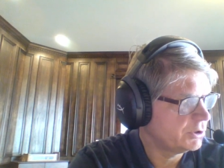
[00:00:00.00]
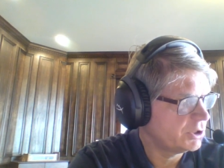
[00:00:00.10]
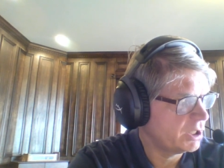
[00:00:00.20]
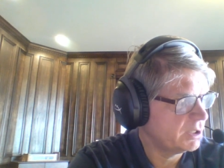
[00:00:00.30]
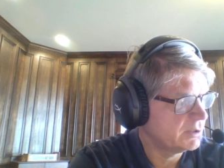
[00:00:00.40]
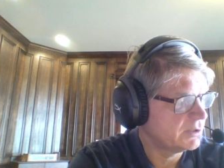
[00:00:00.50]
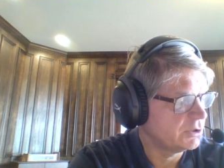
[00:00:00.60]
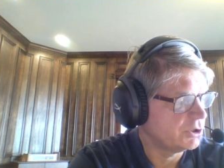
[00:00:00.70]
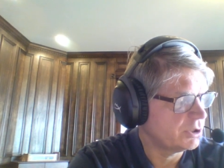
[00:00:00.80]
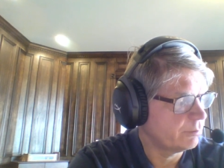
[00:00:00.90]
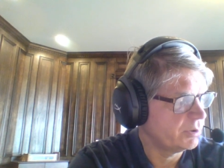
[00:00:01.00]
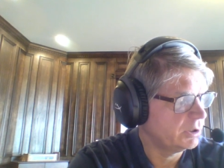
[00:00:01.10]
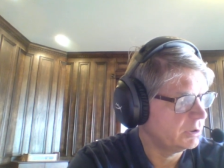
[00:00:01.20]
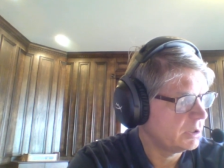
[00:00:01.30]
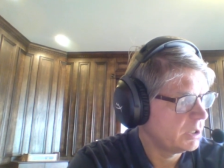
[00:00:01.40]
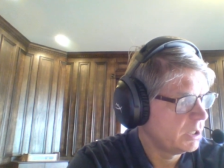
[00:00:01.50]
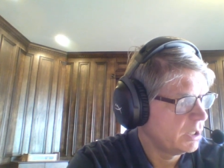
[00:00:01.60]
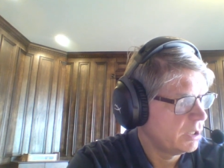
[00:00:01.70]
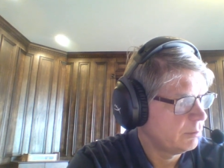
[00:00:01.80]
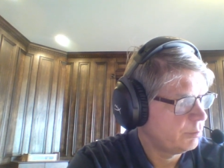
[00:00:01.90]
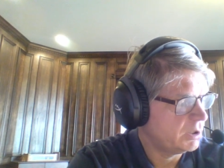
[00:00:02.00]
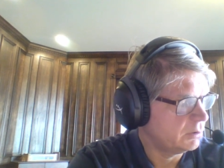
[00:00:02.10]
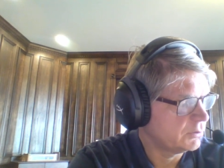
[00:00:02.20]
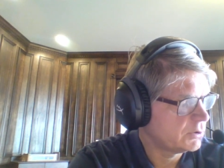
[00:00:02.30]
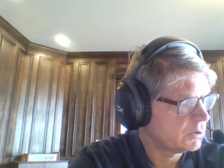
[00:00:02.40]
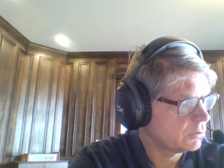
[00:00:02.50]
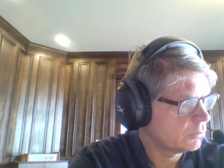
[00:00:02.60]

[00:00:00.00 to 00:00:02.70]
J as in jumping. Pulse.